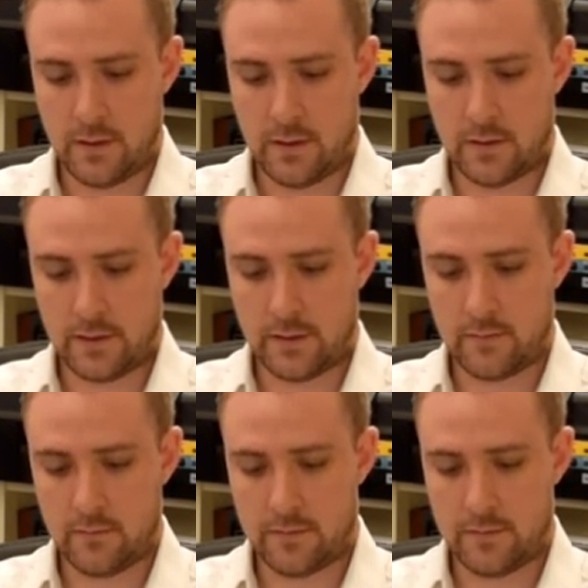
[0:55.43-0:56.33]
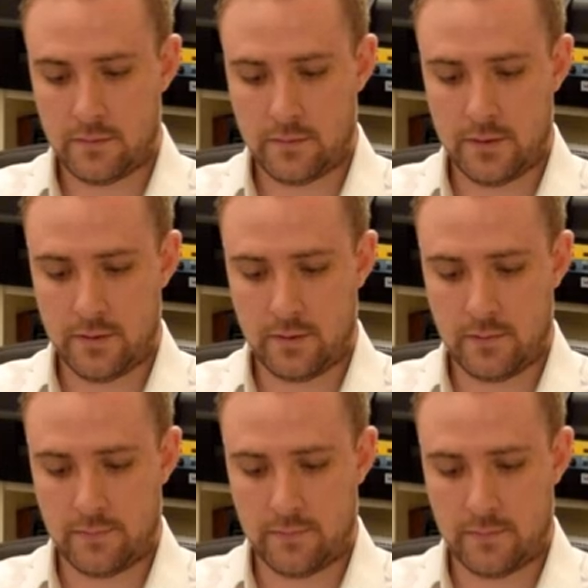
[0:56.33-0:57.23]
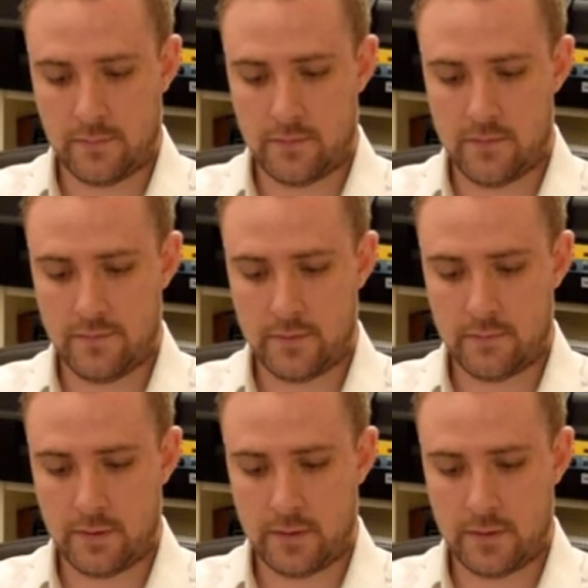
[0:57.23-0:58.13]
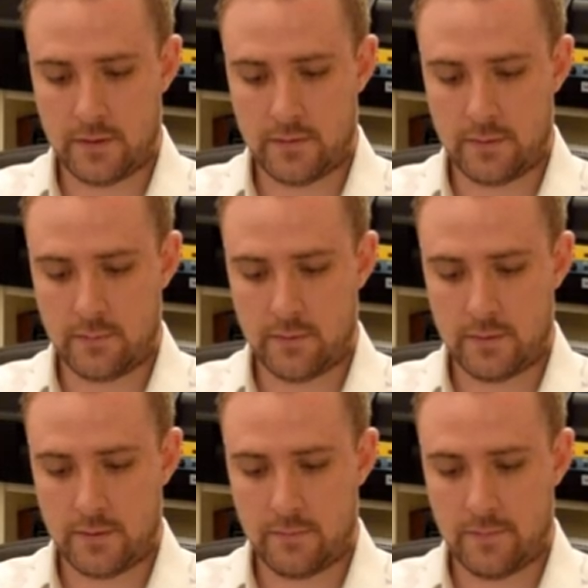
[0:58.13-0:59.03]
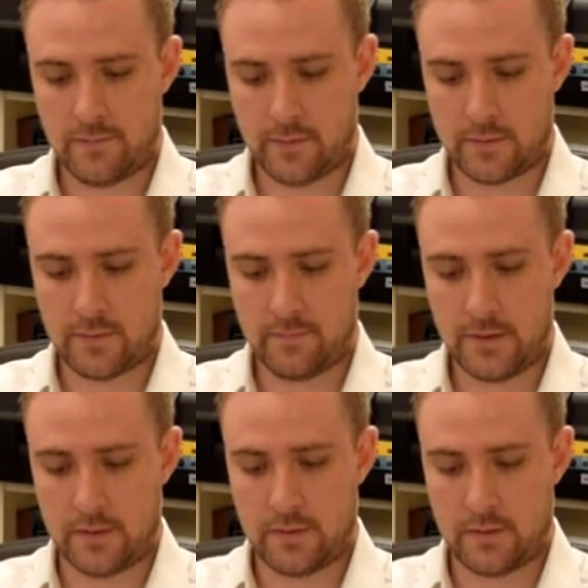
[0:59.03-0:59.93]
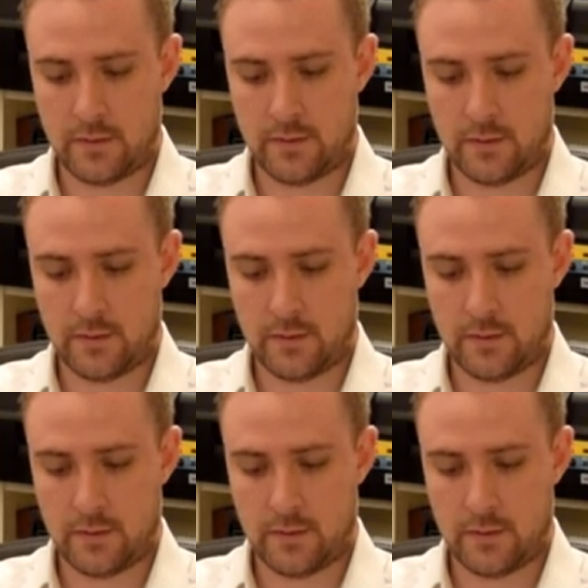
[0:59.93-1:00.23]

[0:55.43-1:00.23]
and he caused the earth and those that dwell in it to worship the first beast,